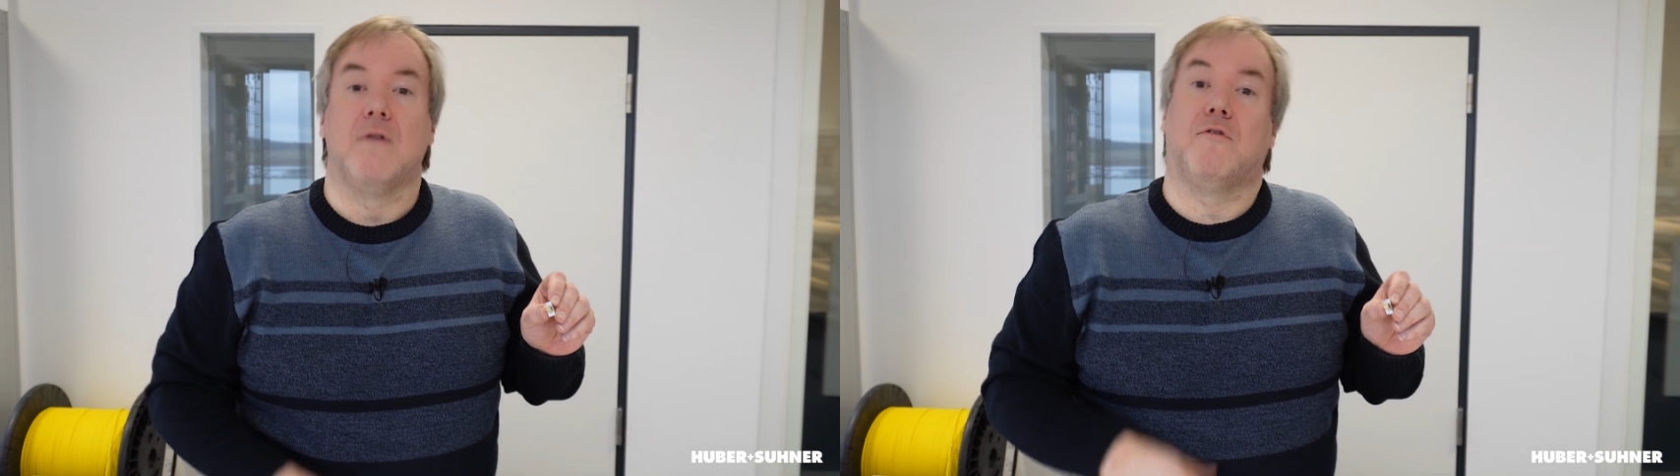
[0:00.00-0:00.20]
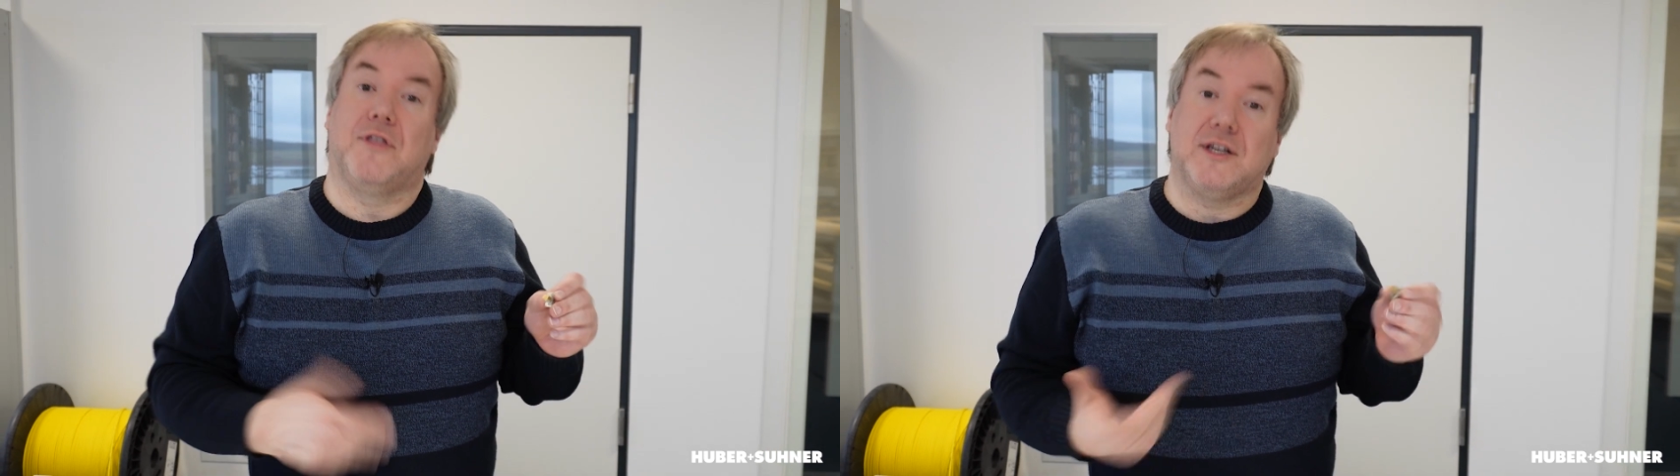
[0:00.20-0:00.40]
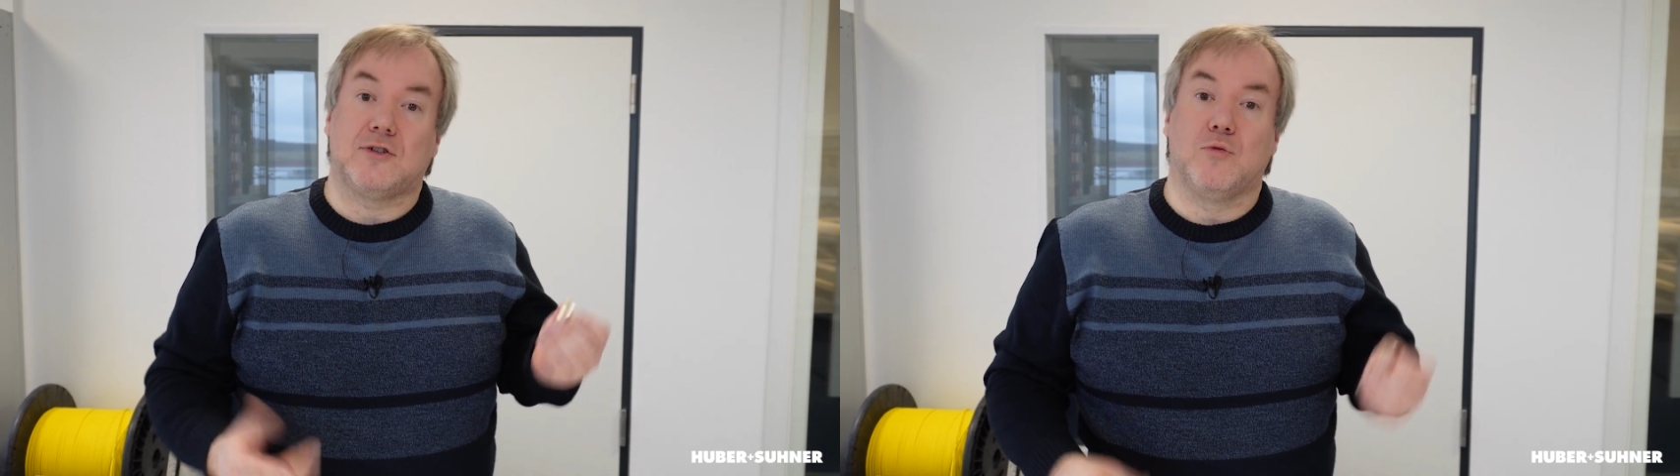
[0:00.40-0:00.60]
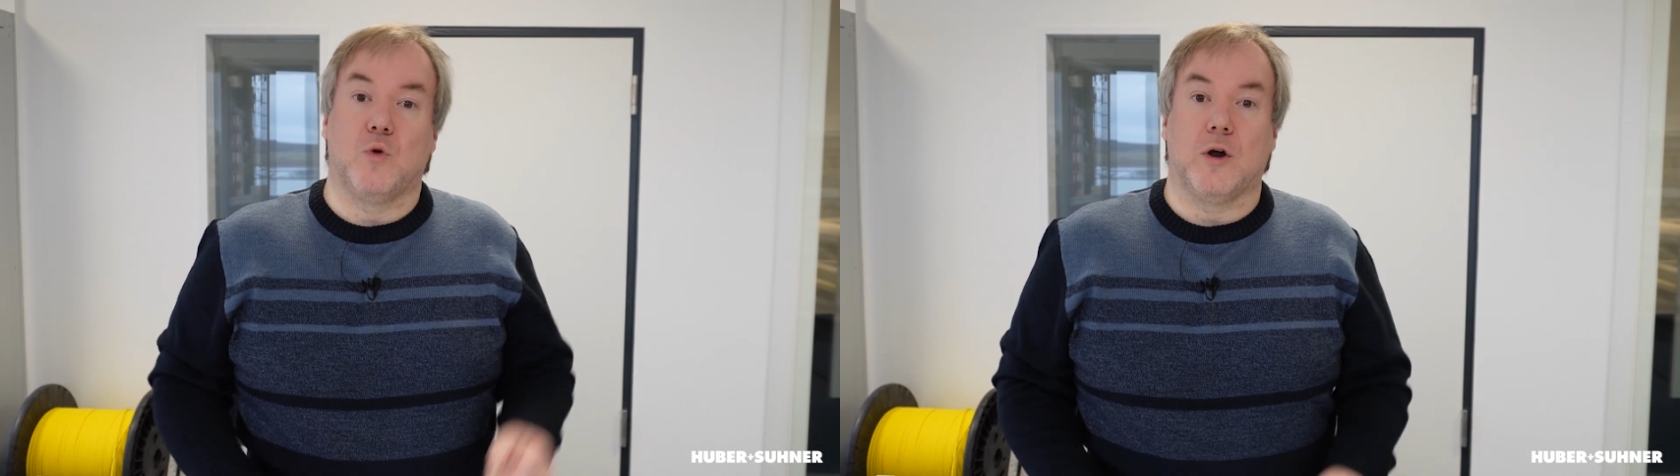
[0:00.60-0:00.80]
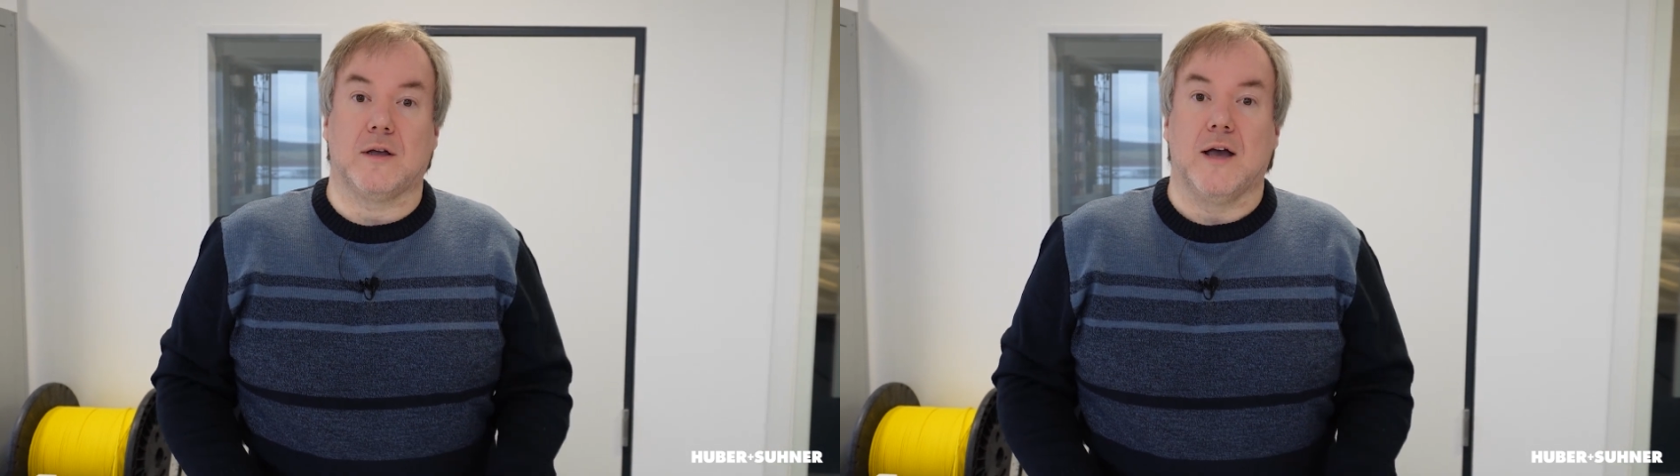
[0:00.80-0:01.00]
For this to
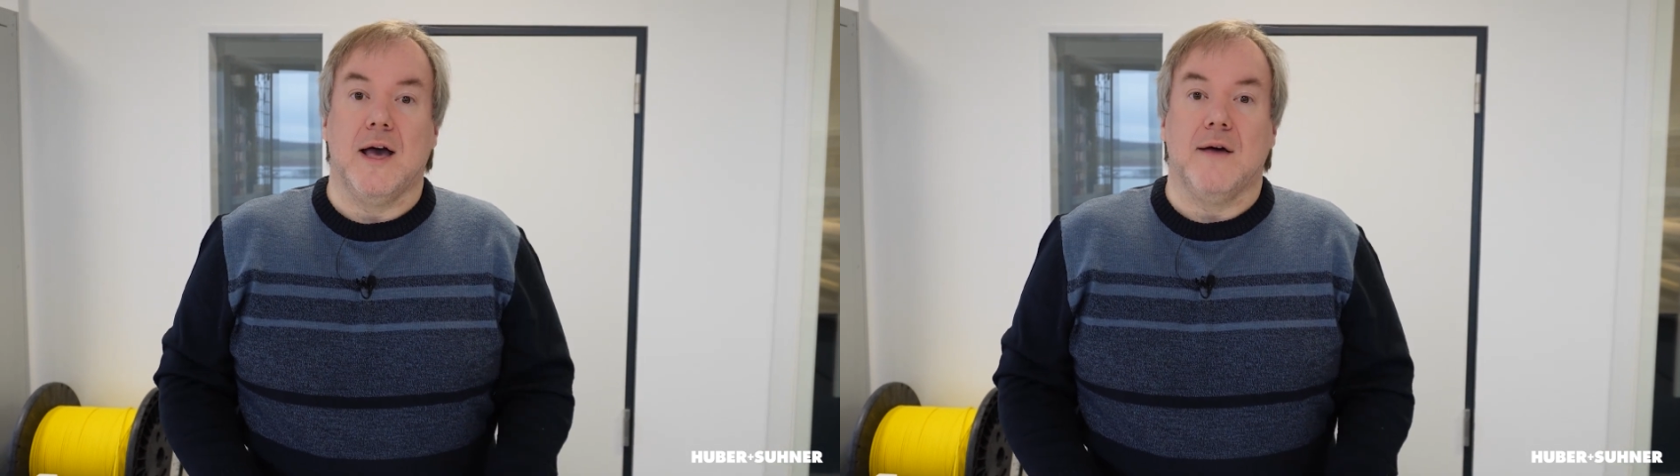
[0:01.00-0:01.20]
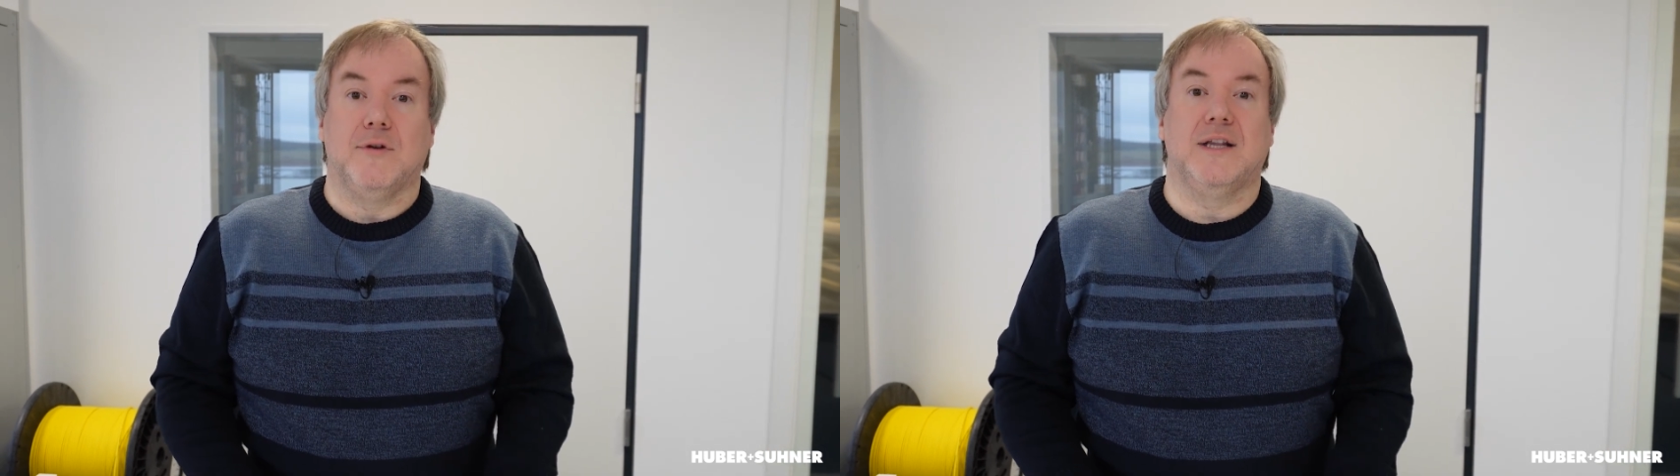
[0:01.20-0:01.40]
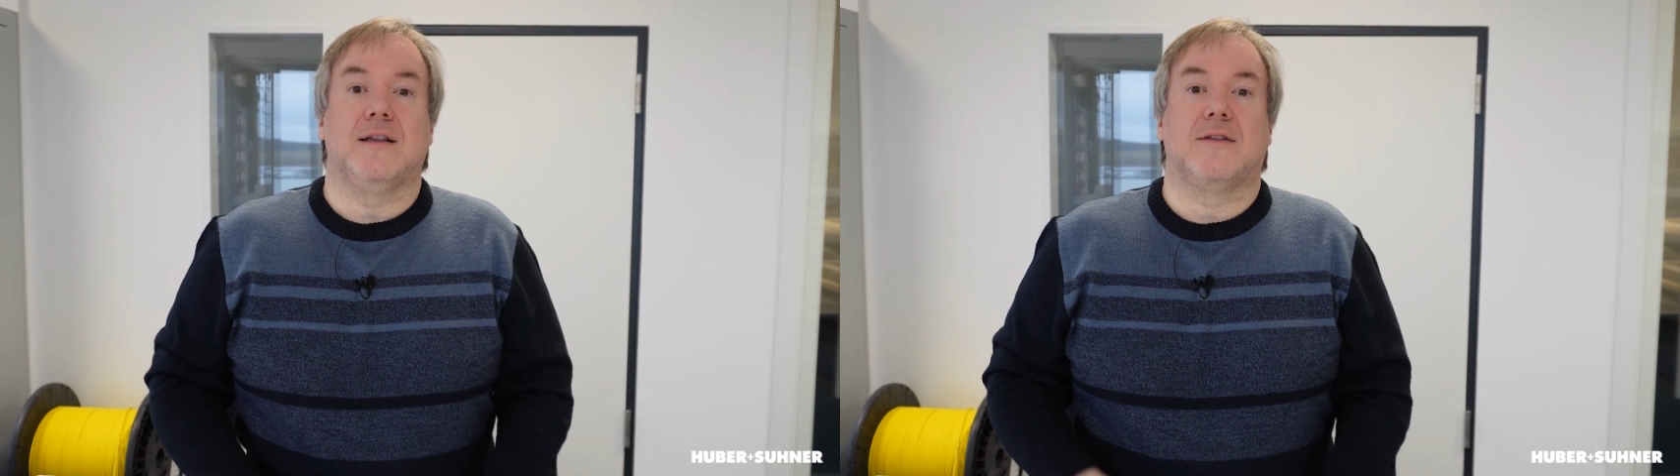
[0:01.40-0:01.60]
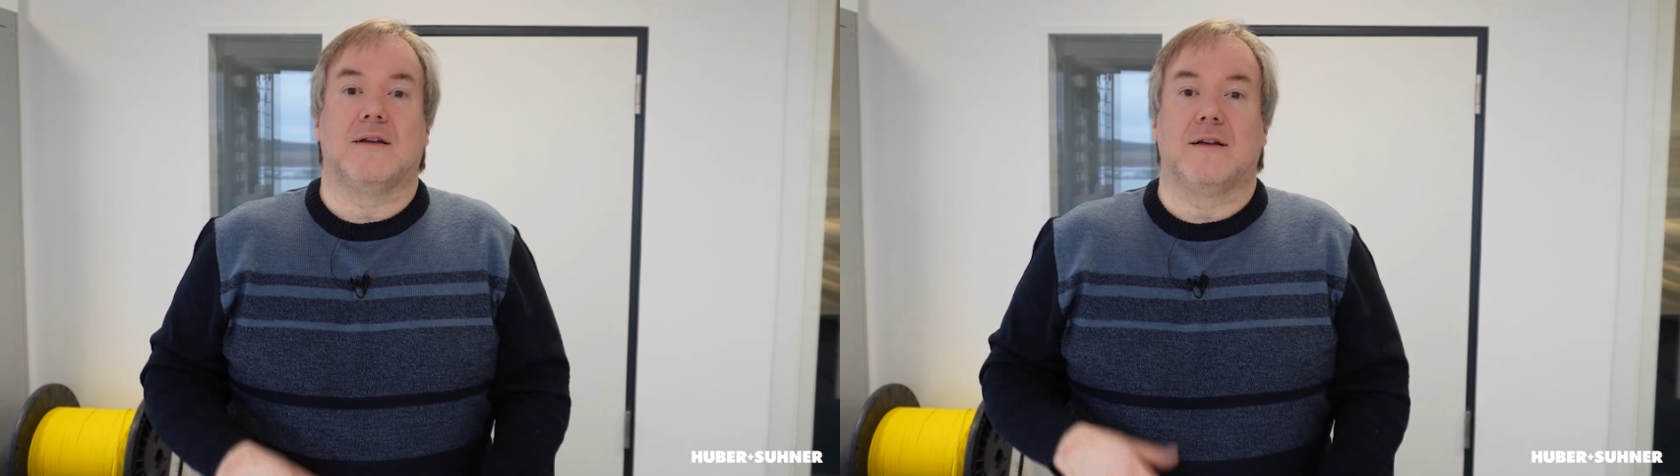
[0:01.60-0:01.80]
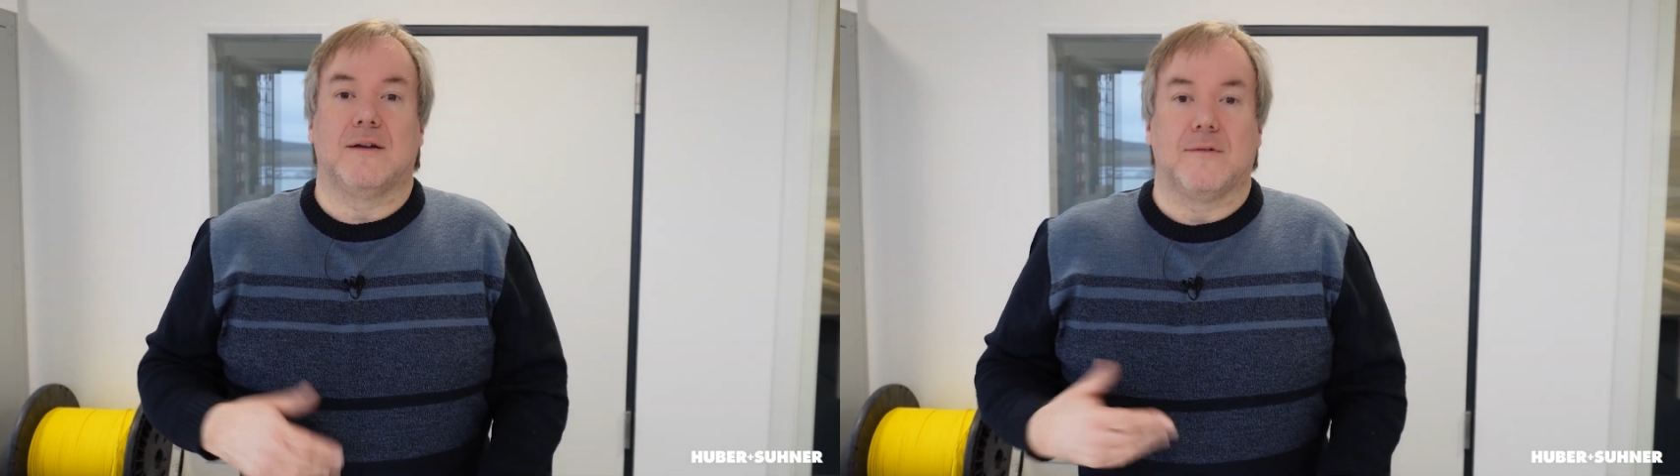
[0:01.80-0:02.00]
work, we need
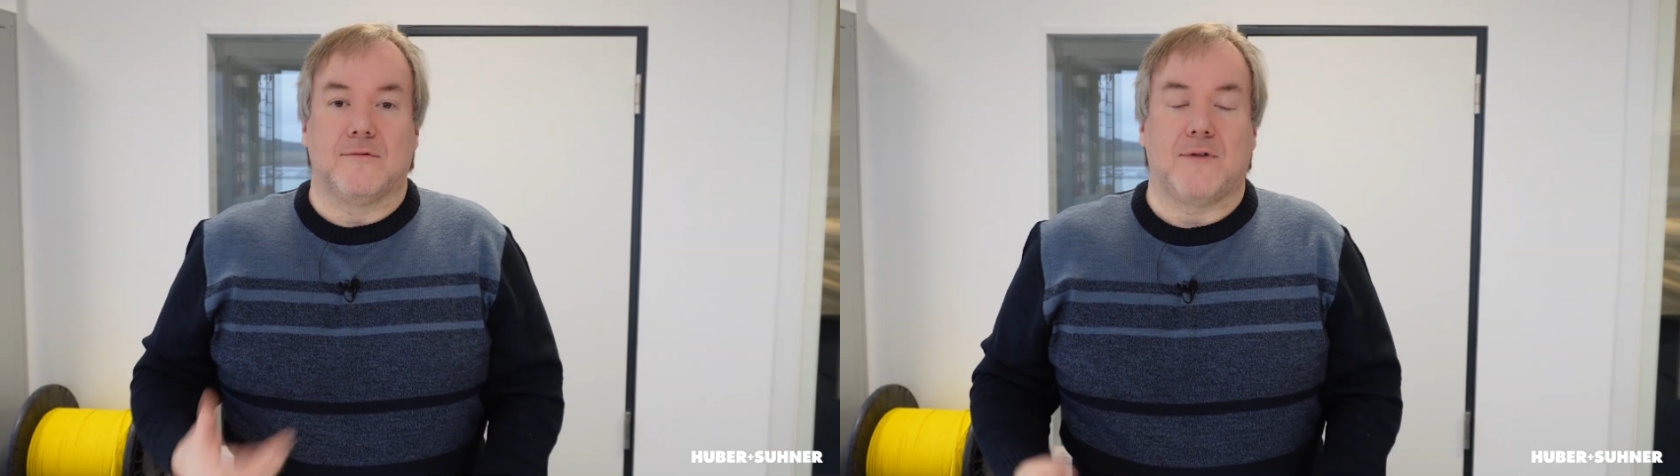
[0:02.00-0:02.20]
a